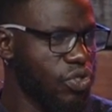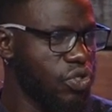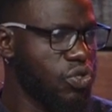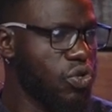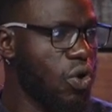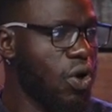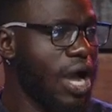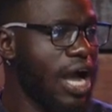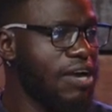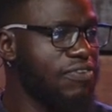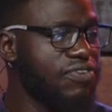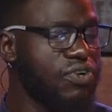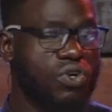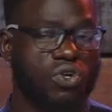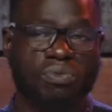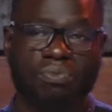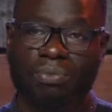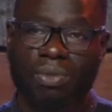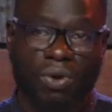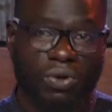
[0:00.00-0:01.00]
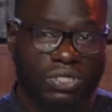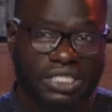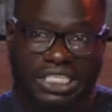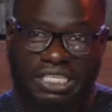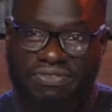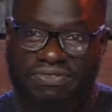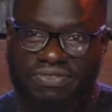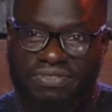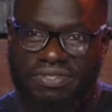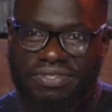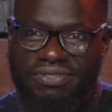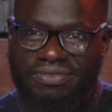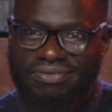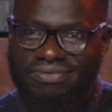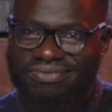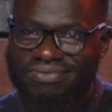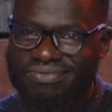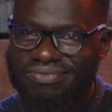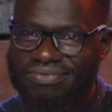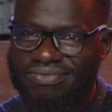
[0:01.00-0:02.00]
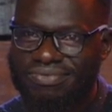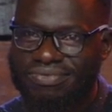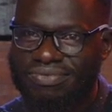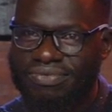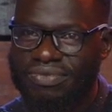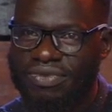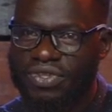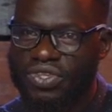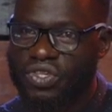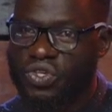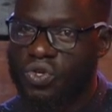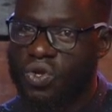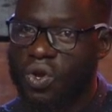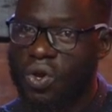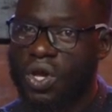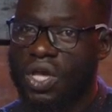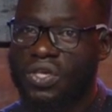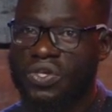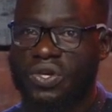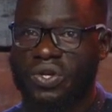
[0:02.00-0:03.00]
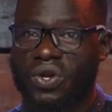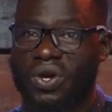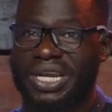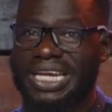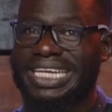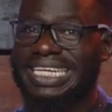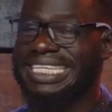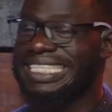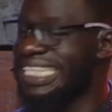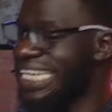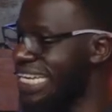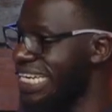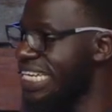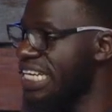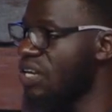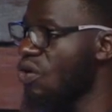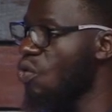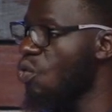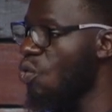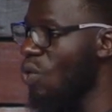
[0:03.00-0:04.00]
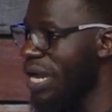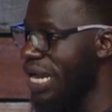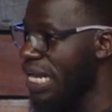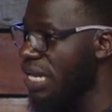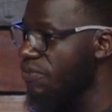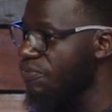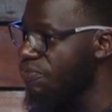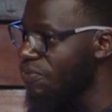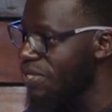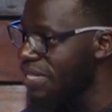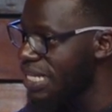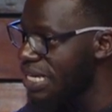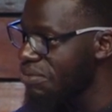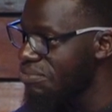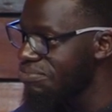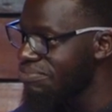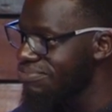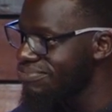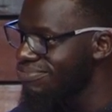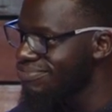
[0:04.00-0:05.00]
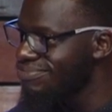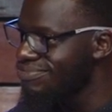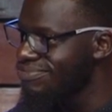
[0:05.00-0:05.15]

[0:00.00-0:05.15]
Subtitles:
You don't have good motives. You're not intending well for them.